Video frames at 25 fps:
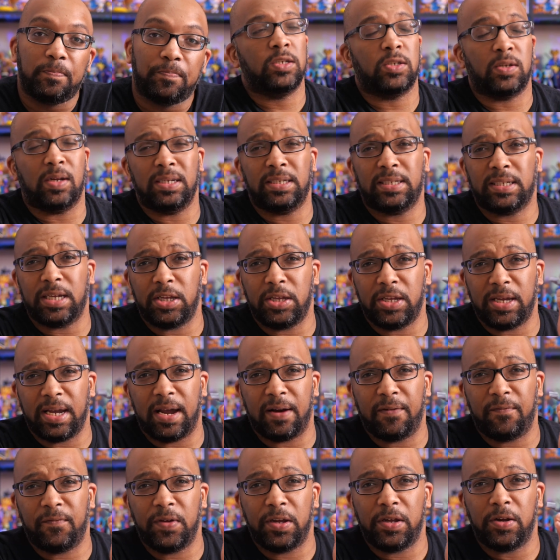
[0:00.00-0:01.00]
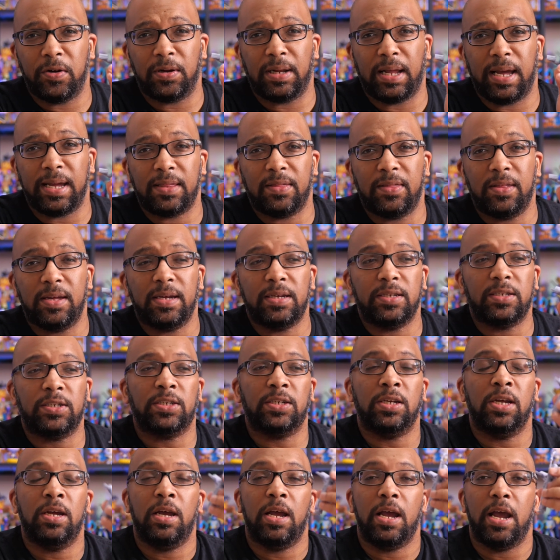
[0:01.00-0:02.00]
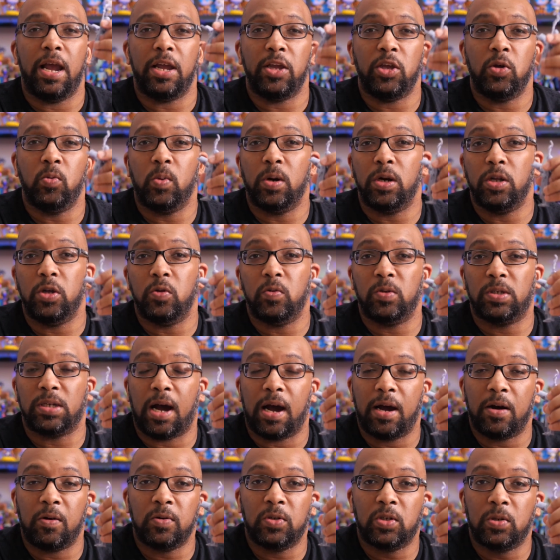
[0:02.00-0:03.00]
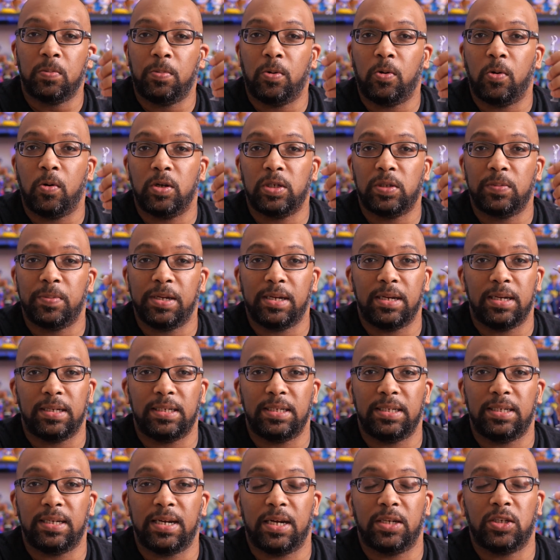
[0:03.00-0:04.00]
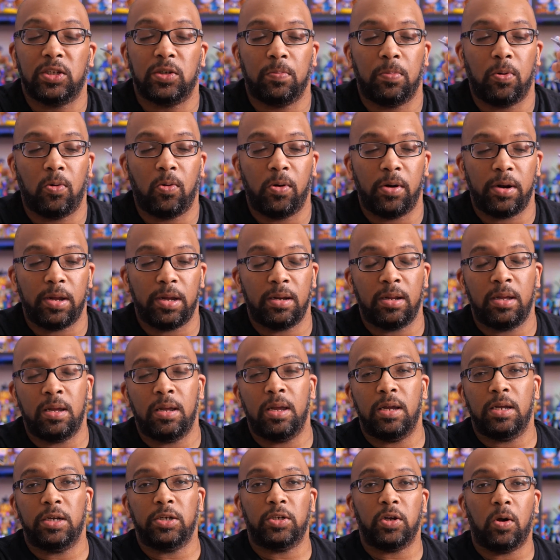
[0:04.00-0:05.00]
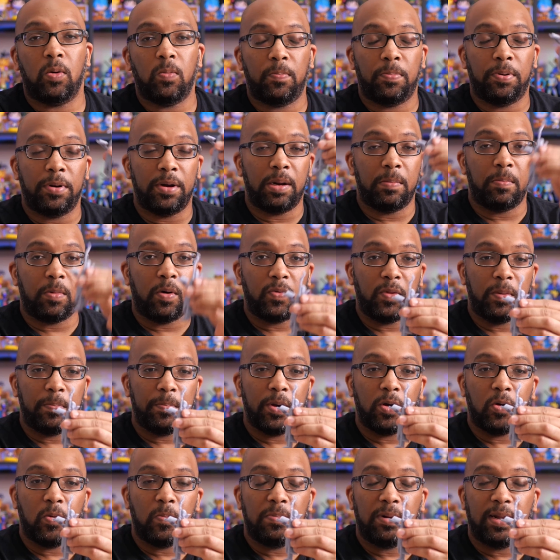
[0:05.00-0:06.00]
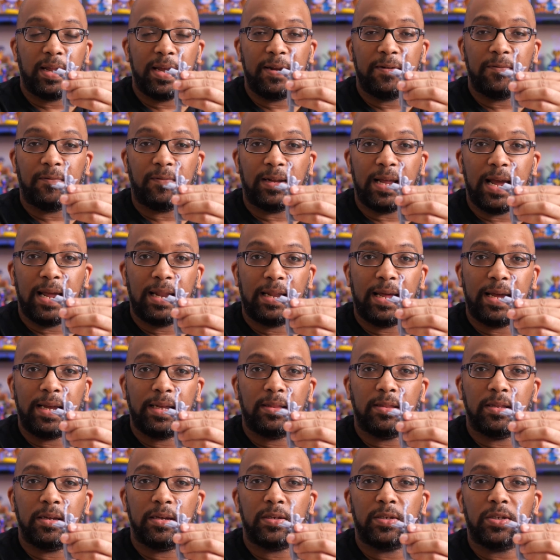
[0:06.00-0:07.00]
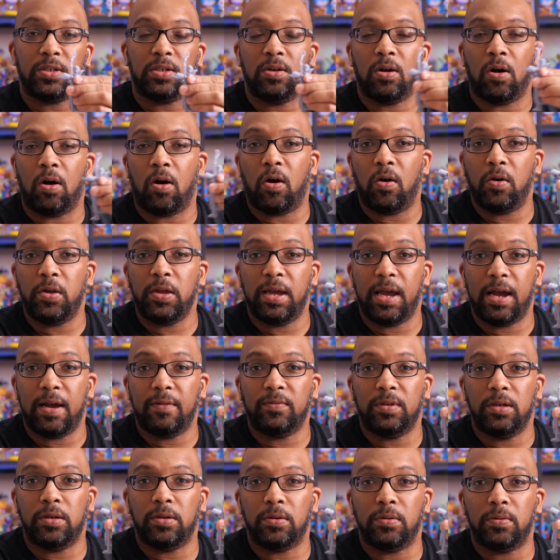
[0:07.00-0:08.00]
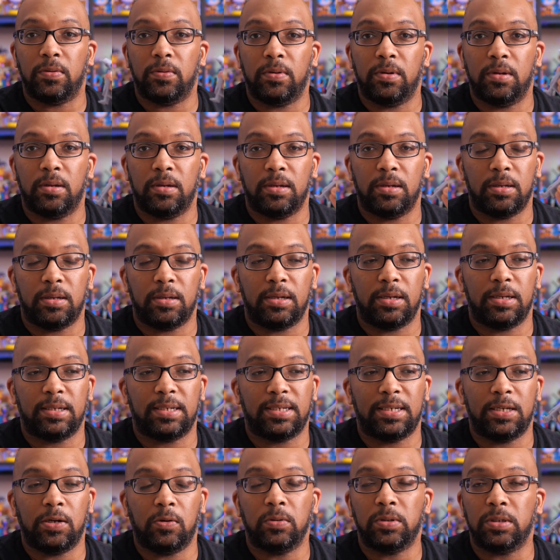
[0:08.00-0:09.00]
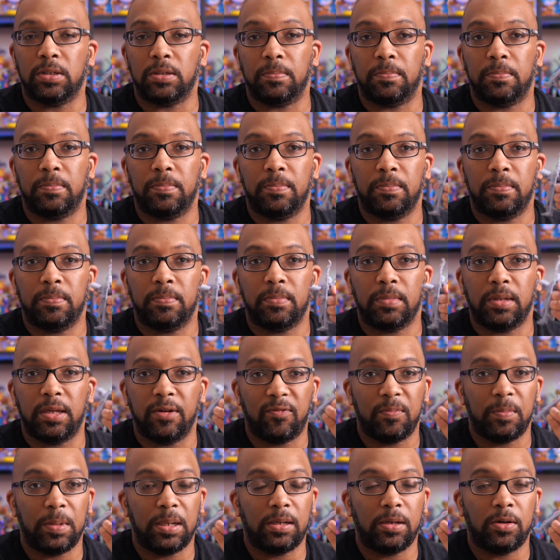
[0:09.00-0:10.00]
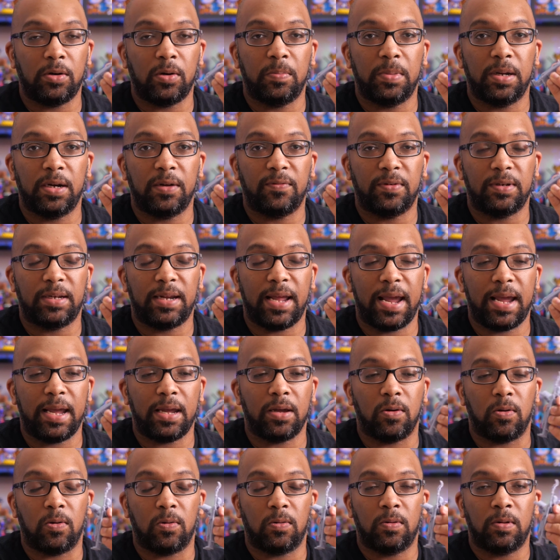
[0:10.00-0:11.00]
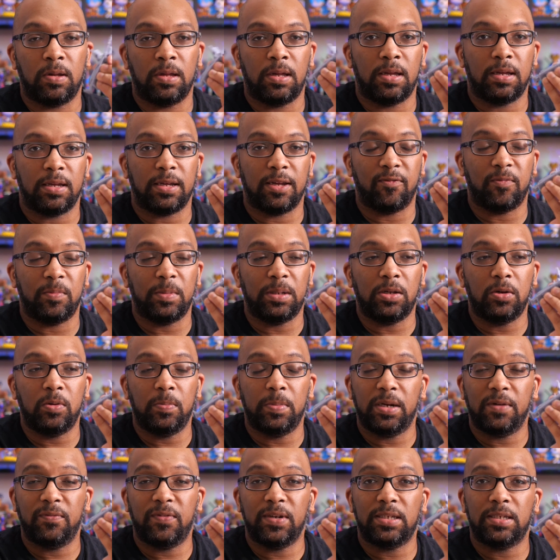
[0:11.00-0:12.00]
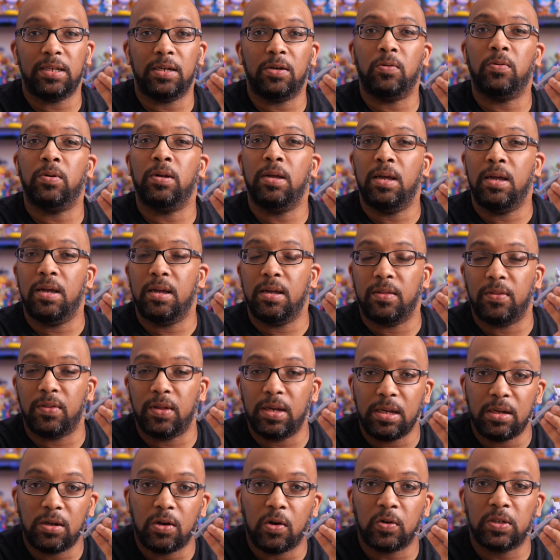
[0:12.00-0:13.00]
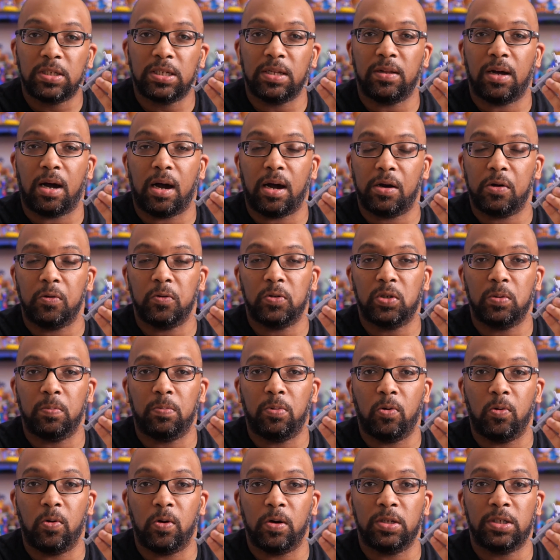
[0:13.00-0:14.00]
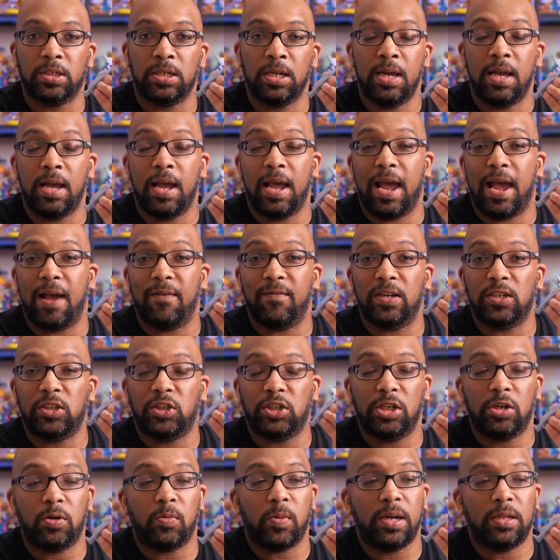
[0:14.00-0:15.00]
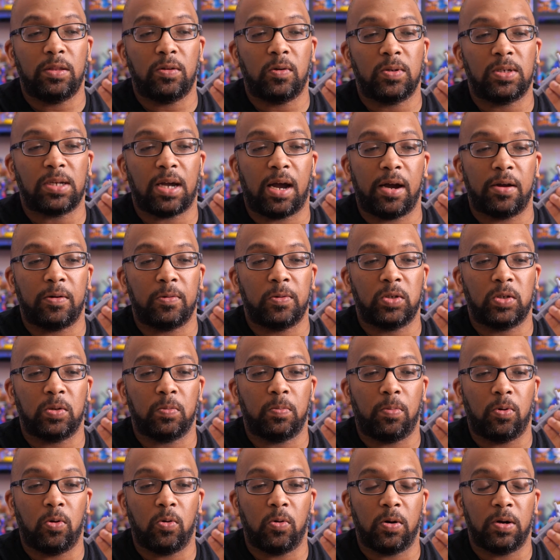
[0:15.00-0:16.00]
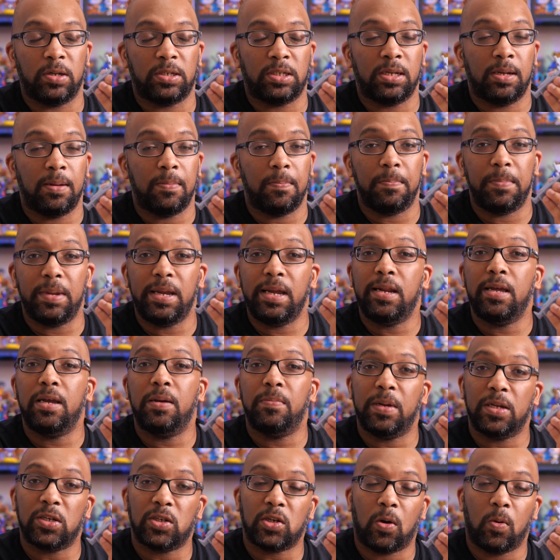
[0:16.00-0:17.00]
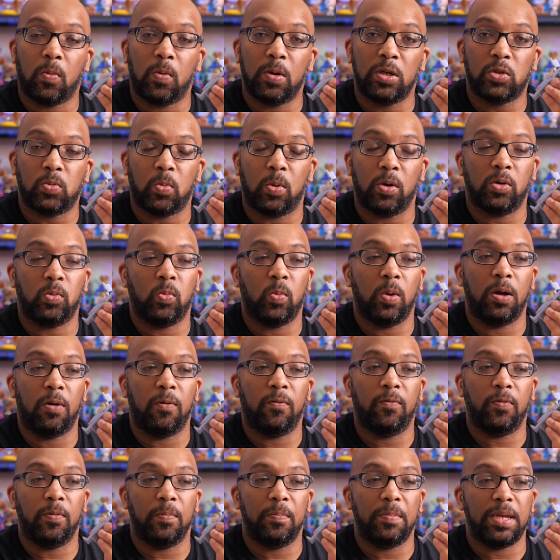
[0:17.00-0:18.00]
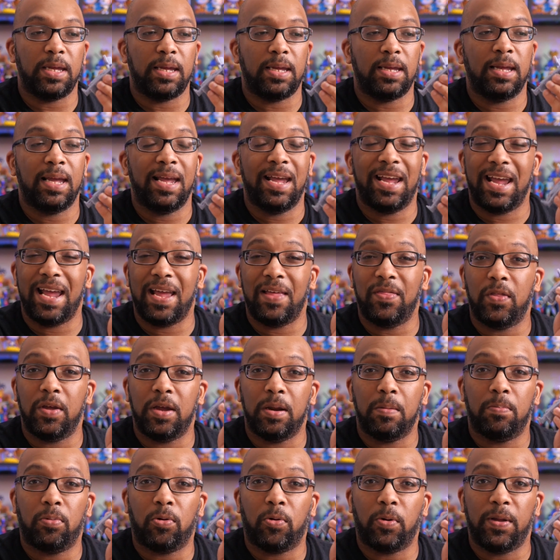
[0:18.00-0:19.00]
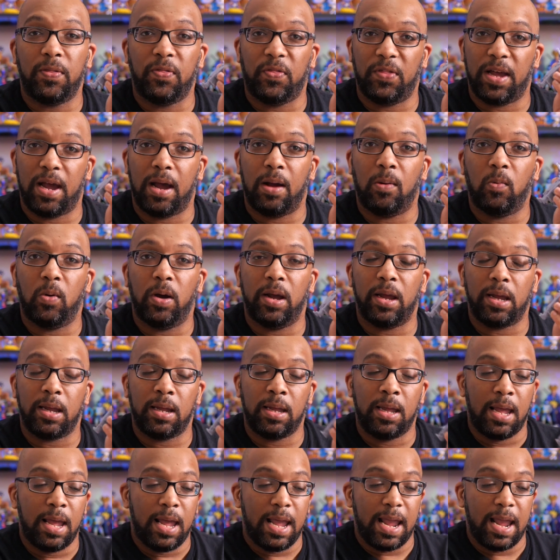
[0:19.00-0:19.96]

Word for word: So let's say you got a figure like this and you want to use auto supports because he's not supported. Don't put him on the build plate flat like this. All you have to do is tilt him. Give him a little bit of an angle. Give him a little bit of a tilt, then go to the auto supports, have it generate those auto supports. Medium has always worked well for me and then print that way.